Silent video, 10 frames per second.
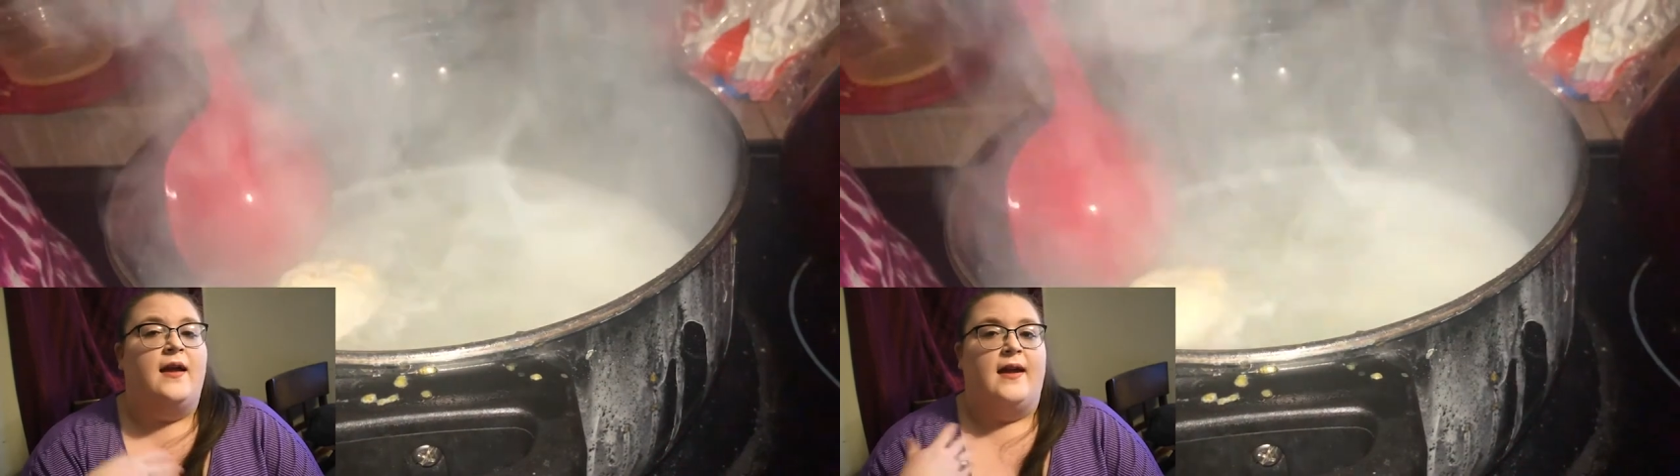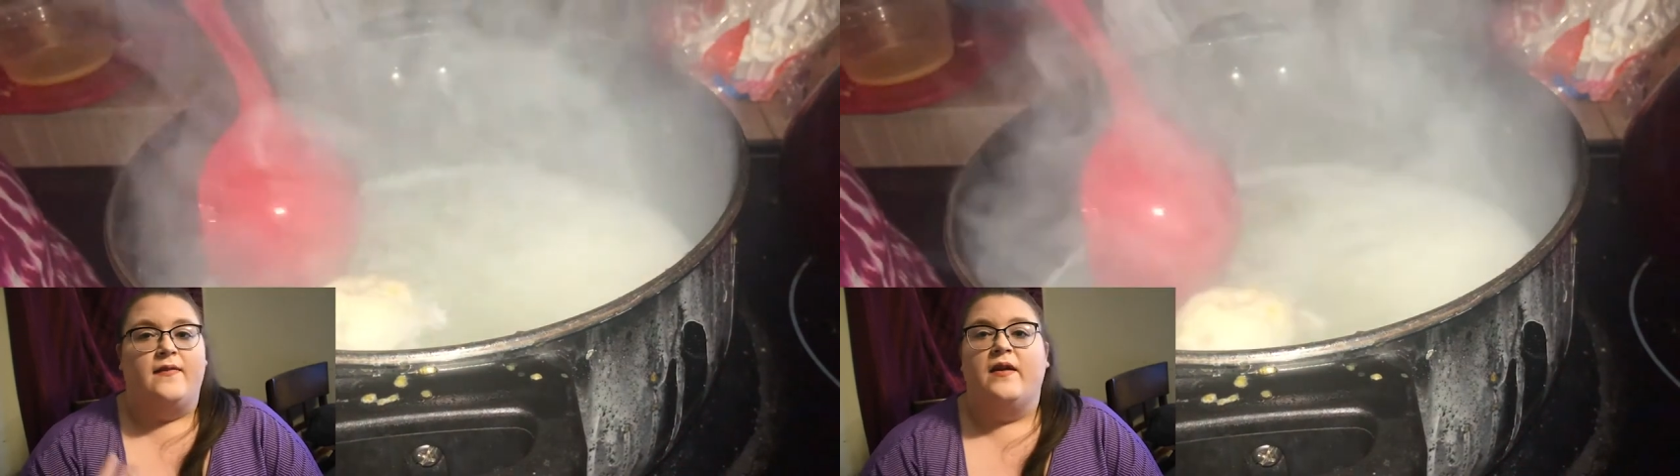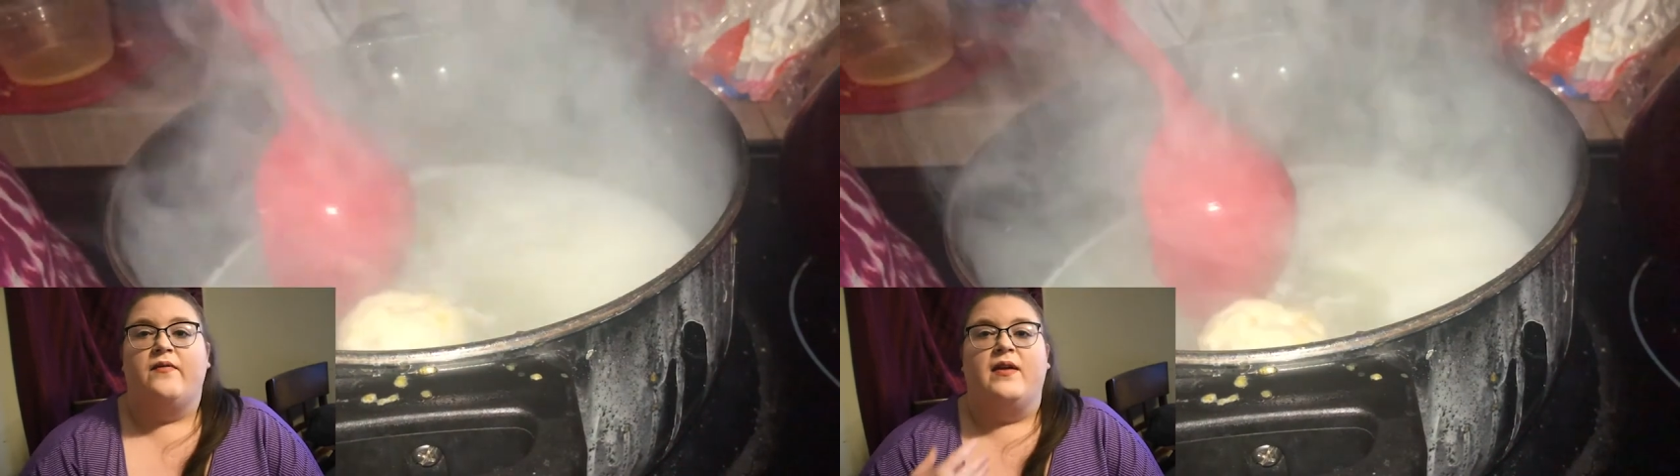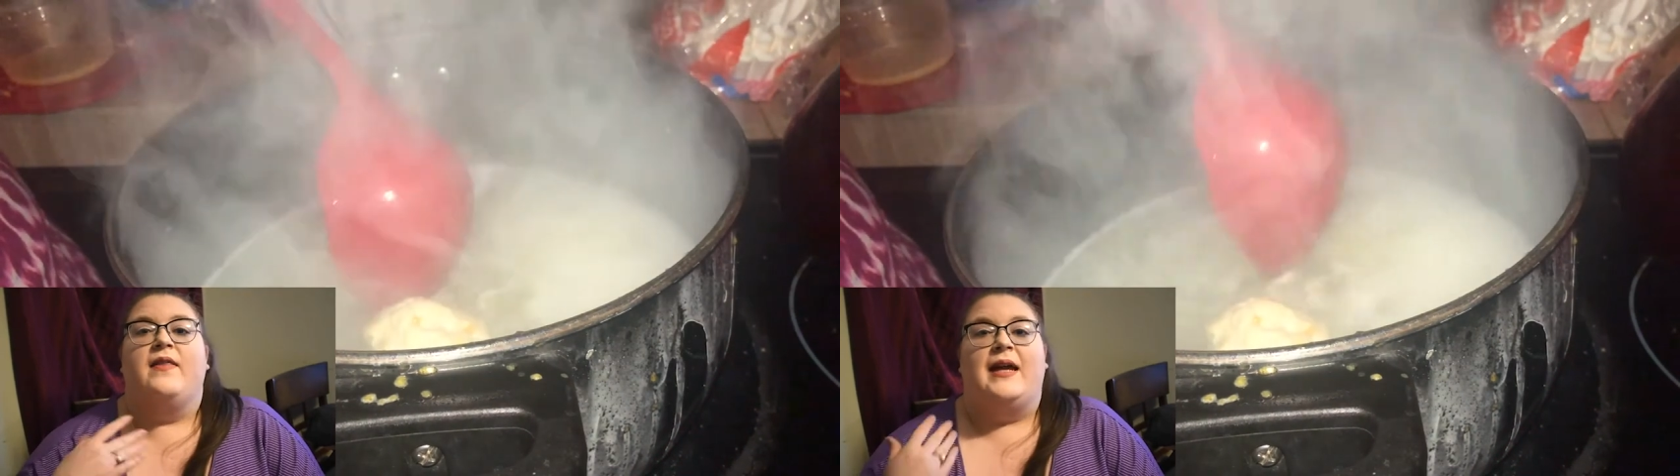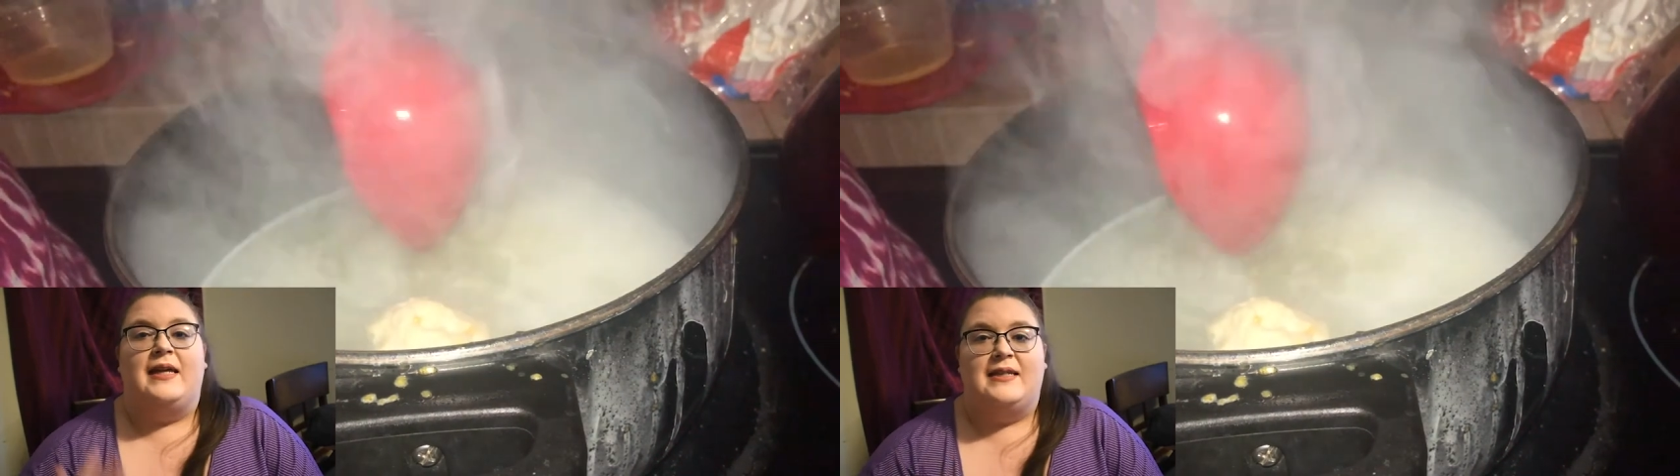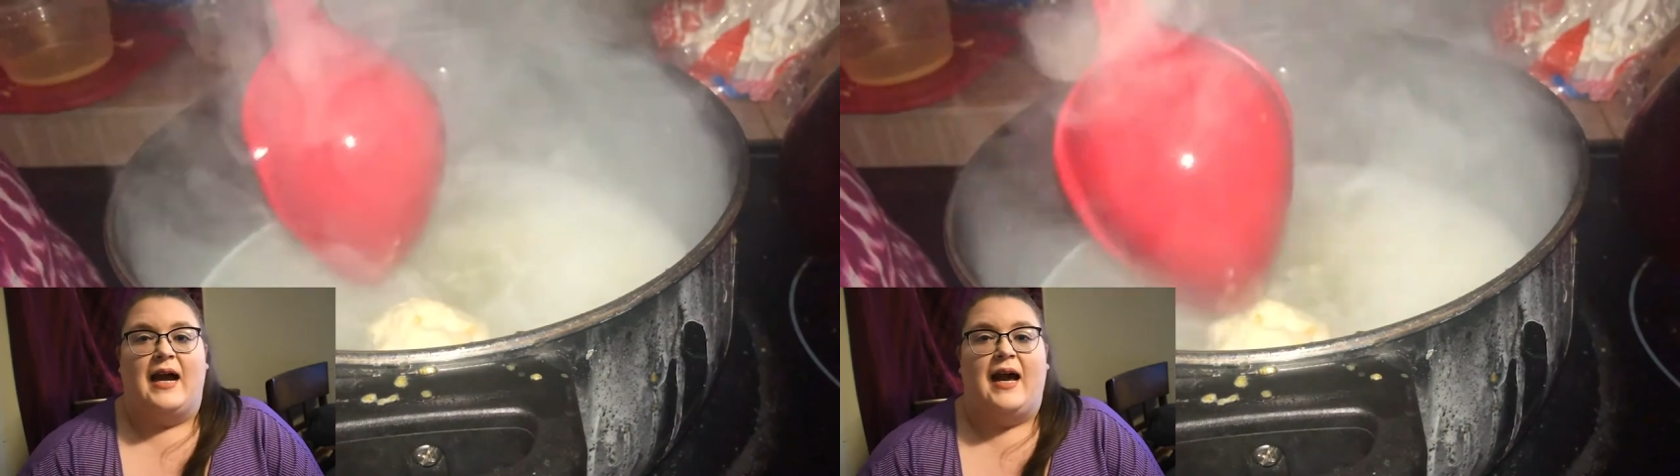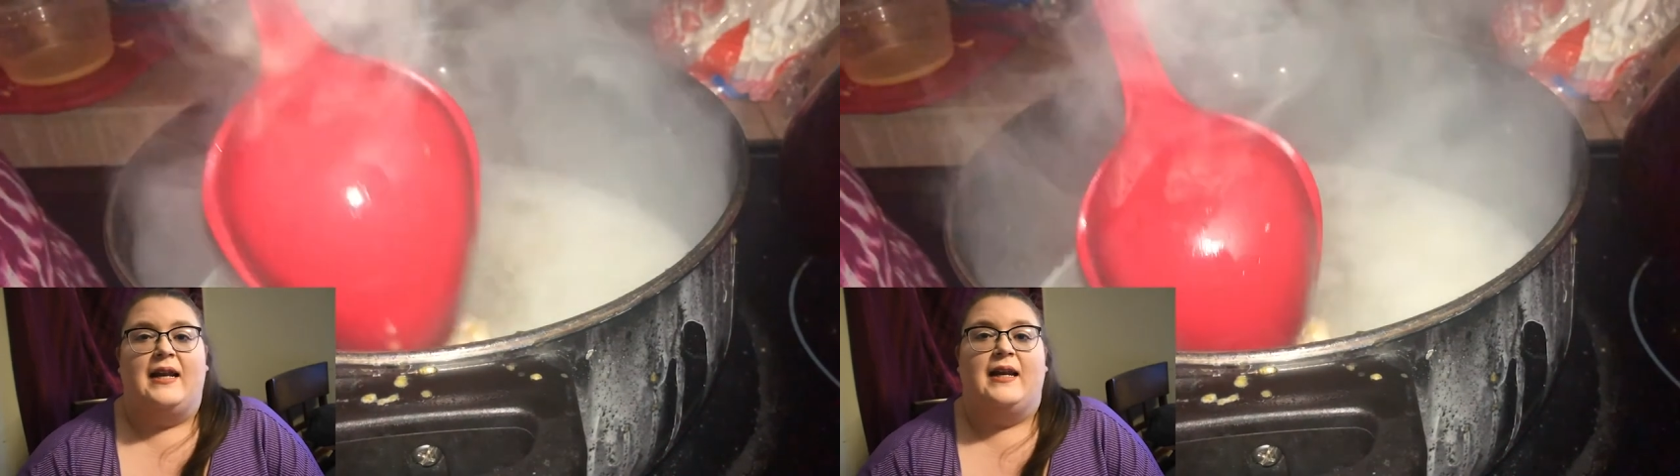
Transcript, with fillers: in the event that he died